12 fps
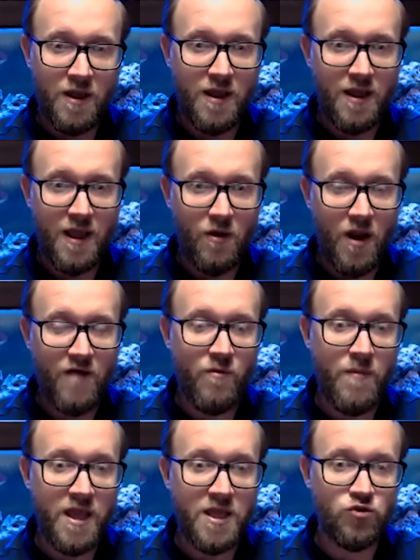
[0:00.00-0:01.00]
it'll have a
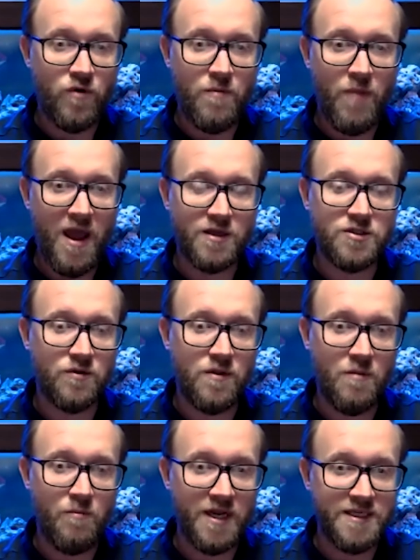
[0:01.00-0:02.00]
major impact on
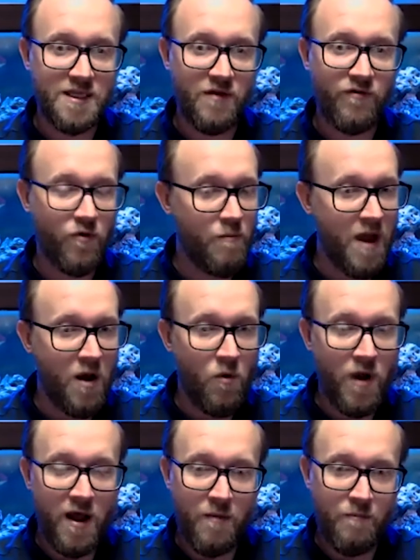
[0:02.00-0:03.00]
the ability for
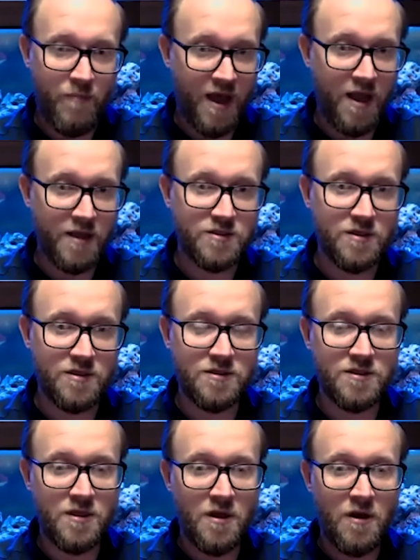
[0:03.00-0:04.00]
malware, bad
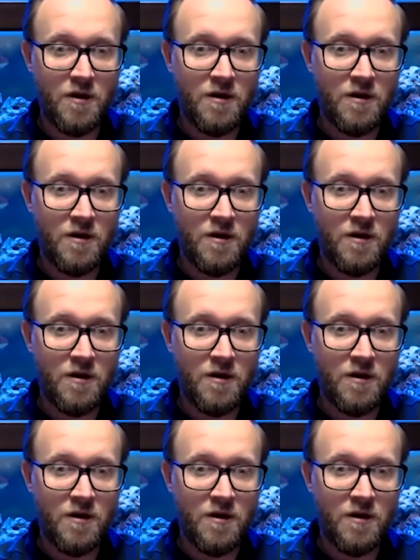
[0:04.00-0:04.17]
actors,